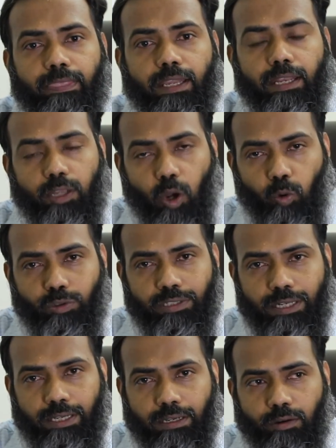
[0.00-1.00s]
In
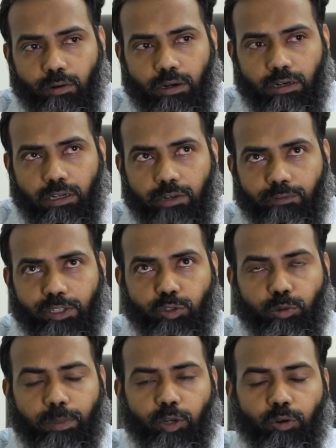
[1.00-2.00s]
counseling, we
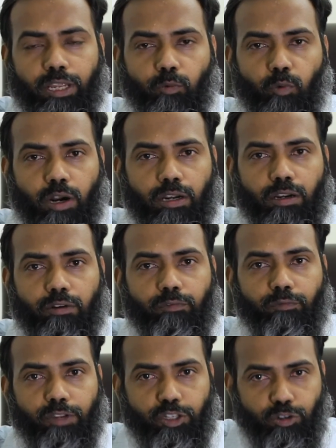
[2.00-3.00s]
should be knowing what
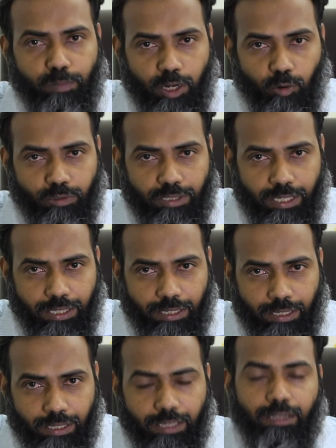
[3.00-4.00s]
we should be counseling,
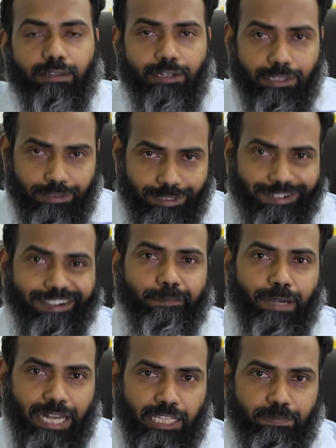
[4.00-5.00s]
that is the
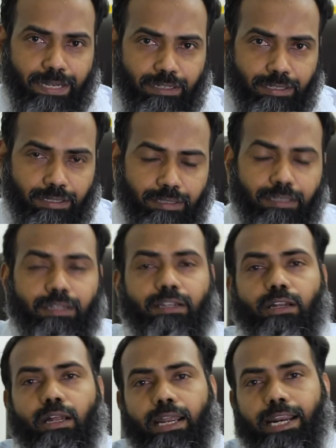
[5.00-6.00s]
treatment aspect
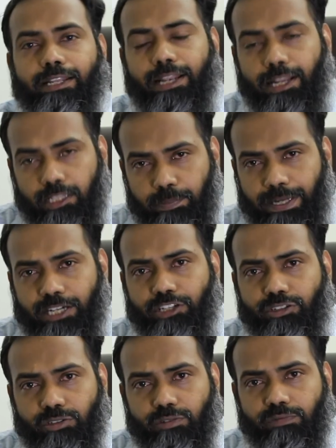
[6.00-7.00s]
and their
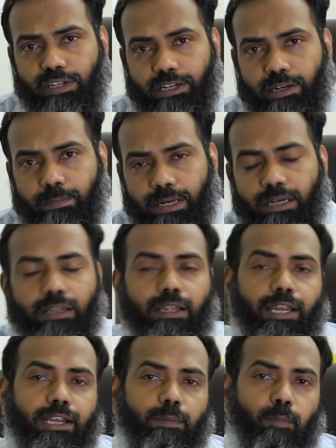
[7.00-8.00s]
expectations of the treatment
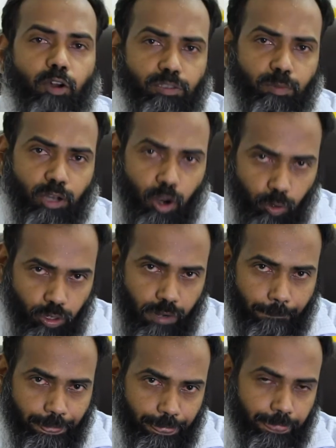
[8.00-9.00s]
and a possible outcome.